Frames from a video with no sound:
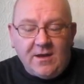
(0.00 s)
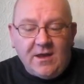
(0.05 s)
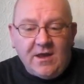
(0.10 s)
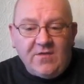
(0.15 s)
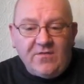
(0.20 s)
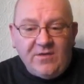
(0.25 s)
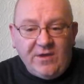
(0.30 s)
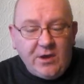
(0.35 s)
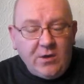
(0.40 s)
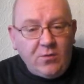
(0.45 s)

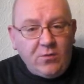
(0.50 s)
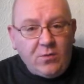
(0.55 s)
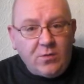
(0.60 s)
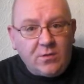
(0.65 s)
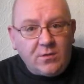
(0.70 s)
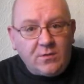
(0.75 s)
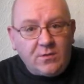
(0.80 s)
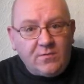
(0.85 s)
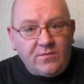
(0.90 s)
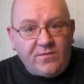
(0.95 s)
if you
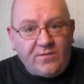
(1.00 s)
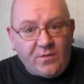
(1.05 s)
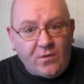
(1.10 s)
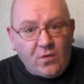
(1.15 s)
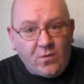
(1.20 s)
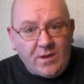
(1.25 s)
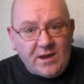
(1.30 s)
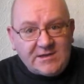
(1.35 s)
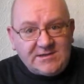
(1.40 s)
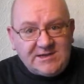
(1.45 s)

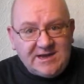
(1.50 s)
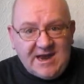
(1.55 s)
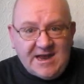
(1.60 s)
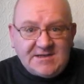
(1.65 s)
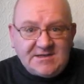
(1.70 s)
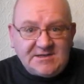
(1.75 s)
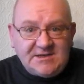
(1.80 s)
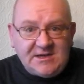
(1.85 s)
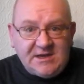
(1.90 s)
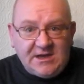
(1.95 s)
format an
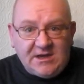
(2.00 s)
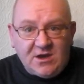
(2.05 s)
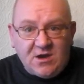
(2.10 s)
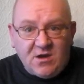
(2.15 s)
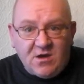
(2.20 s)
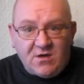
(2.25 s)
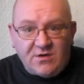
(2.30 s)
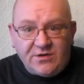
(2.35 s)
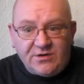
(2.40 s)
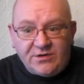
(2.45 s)
SD
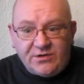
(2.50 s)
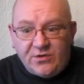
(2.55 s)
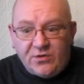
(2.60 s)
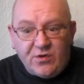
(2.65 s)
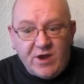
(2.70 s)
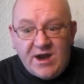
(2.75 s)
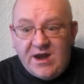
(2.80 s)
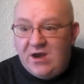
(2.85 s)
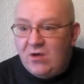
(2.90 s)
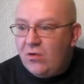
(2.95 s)
card or
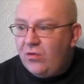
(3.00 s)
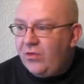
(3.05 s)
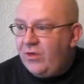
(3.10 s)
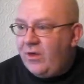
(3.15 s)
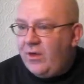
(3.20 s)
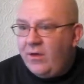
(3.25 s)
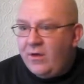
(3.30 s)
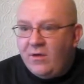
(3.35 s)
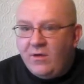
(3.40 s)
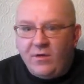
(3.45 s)
any other
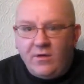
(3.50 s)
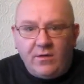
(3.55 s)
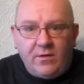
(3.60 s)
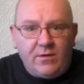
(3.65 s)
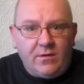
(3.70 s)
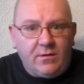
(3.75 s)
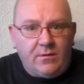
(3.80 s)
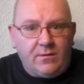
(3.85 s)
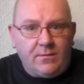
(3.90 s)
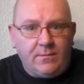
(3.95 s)

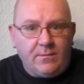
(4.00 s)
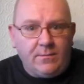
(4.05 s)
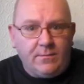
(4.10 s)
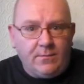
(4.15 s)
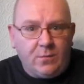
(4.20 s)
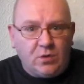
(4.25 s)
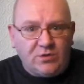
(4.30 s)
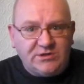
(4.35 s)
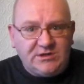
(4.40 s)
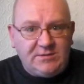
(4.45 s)

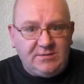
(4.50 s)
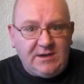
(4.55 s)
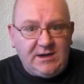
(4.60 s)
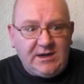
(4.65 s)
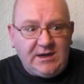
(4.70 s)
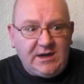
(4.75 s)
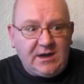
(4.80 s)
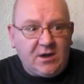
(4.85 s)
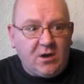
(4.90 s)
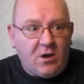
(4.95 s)

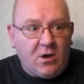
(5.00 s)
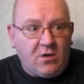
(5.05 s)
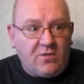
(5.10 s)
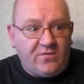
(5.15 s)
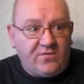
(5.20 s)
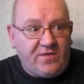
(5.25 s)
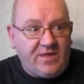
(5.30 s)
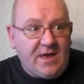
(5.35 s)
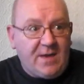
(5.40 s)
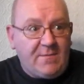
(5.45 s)
multimedia card
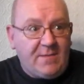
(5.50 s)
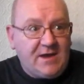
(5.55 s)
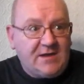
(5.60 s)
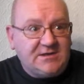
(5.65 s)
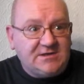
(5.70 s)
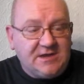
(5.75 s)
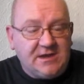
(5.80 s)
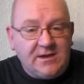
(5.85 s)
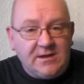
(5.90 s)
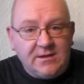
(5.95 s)
for that
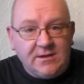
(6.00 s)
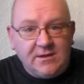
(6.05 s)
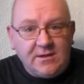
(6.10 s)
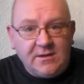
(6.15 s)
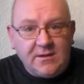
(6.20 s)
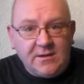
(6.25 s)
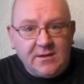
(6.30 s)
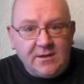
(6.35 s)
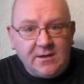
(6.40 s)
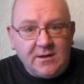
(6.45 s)
matter,
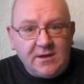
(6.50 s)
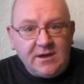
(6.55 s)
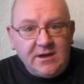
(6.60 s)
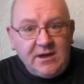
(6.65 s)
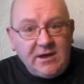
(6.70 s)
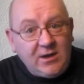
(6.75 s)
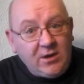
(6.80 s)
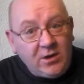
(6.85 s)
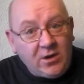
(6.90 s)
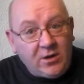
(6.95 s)

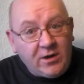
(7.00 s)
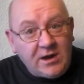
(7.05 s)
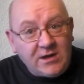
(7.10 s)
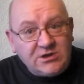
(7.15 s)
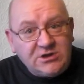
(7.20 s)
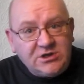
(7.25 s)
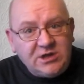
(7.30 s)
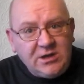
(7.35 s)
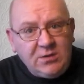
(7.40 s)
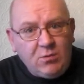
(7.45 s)
you're not
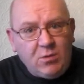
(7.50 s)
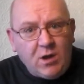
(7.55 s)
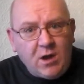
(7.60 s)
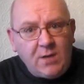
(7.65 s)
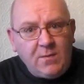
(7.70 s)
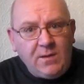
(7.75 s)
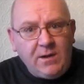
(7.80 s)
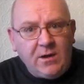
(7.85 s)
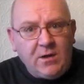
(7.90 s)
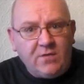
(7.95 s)
actually
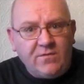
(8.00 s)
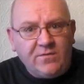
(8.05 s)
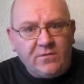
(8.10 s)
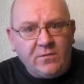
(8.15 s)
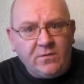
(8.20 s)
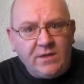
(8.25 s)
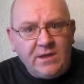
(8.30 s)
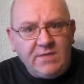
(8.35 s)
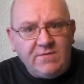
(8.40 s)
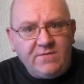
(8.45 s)
wiping off
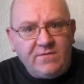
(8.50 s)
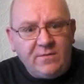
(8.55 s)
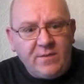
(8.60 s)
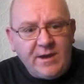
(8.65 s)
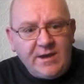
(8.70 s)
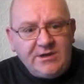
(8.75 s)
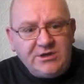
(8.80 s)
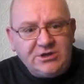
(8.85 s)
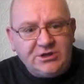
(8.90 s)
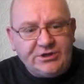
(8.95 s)
all the
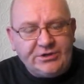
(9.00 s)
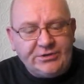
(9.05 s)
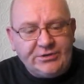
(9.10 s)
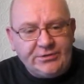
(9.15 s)
information.